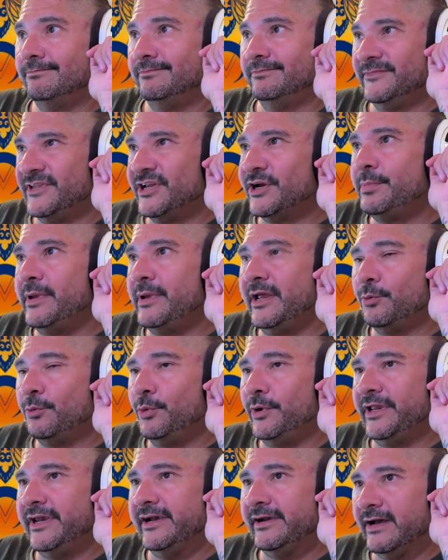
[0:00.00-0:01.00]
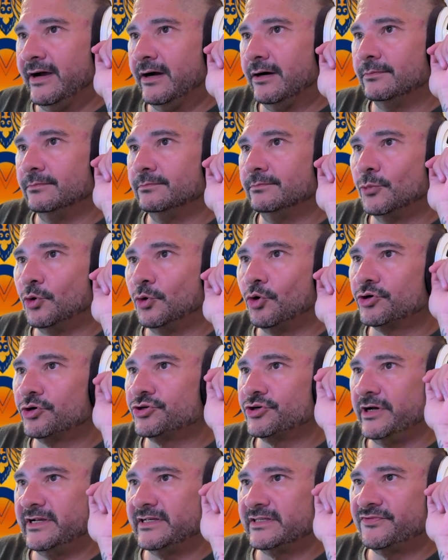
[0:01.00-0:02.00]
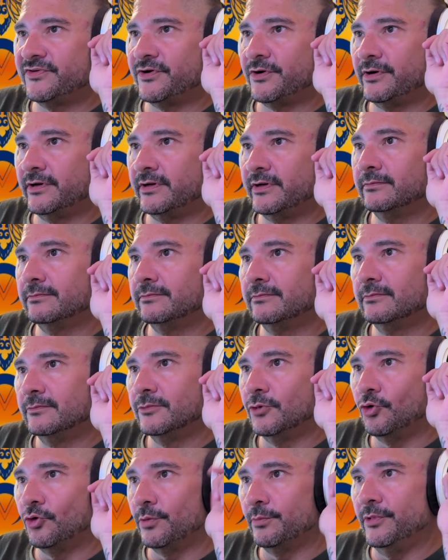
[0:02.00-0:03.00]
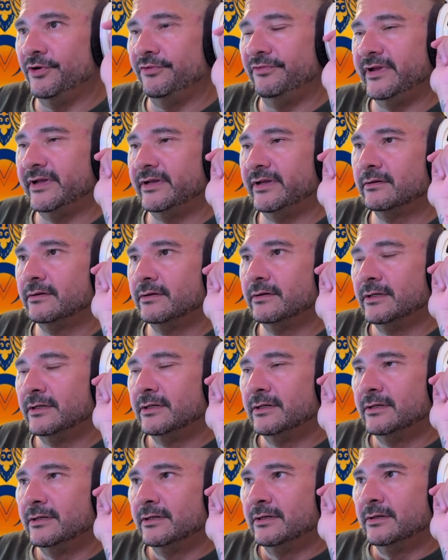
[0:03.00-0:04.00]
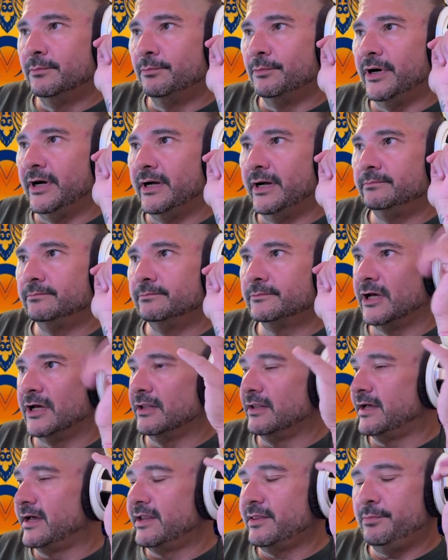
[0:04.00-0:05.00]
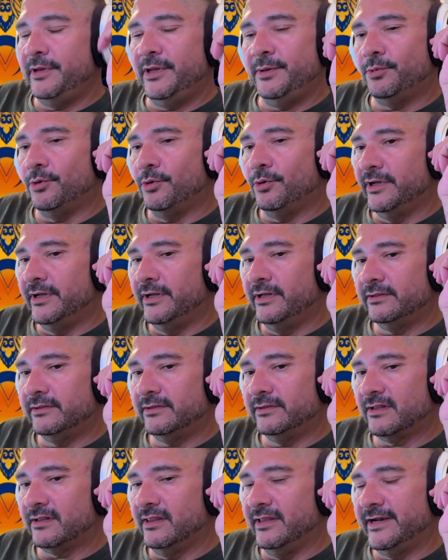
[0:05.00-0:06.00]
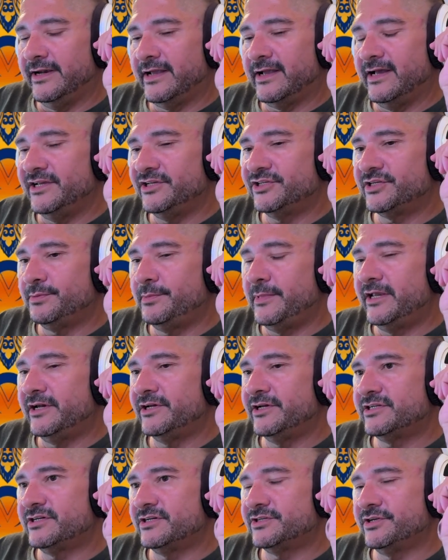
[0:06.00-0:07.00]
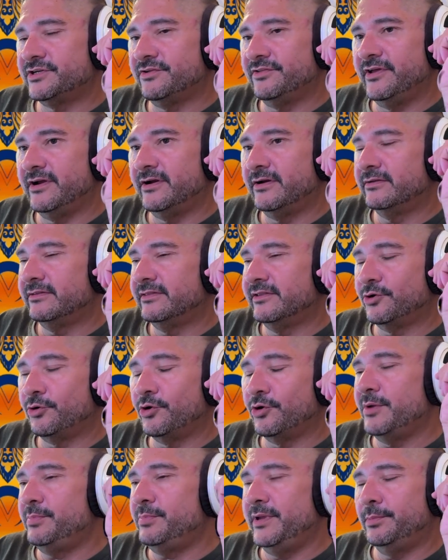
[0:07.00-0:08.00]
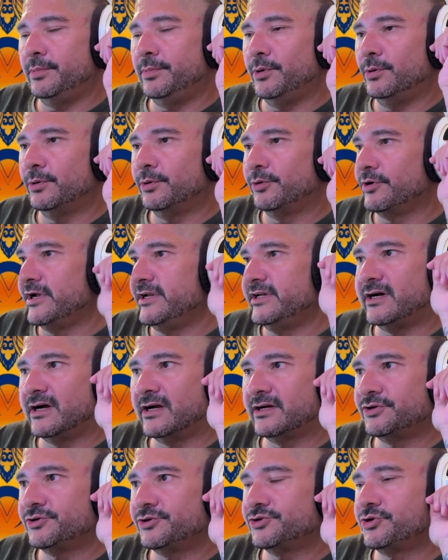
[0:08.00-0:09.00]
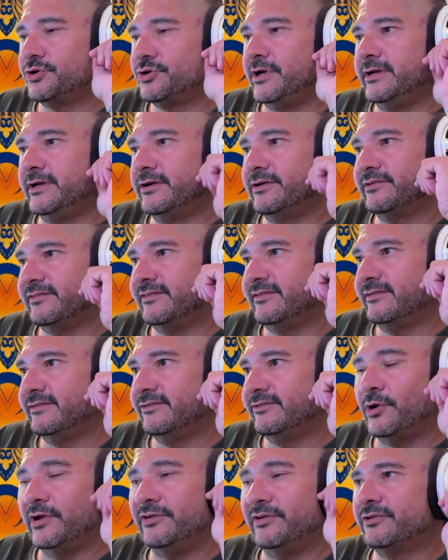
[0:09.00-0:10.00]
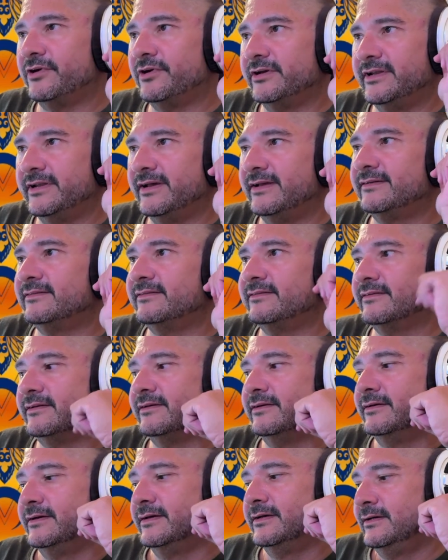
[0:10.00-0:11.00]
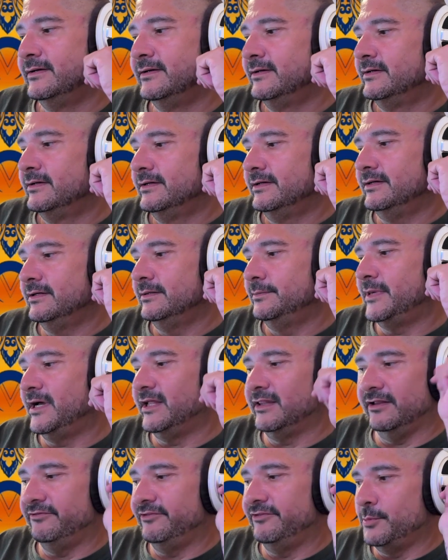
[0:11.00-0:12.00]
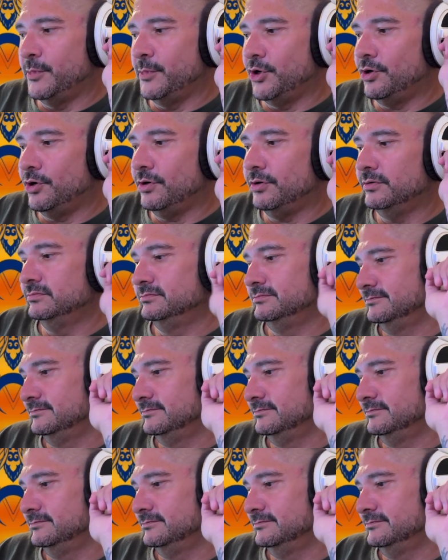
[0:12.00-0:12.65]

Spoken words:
they're being weeded out or transferring or moving. But a lot of the people at the clinic I used to manage are still there. They're great people, great doctors, great nurses, great front desk. I love them all.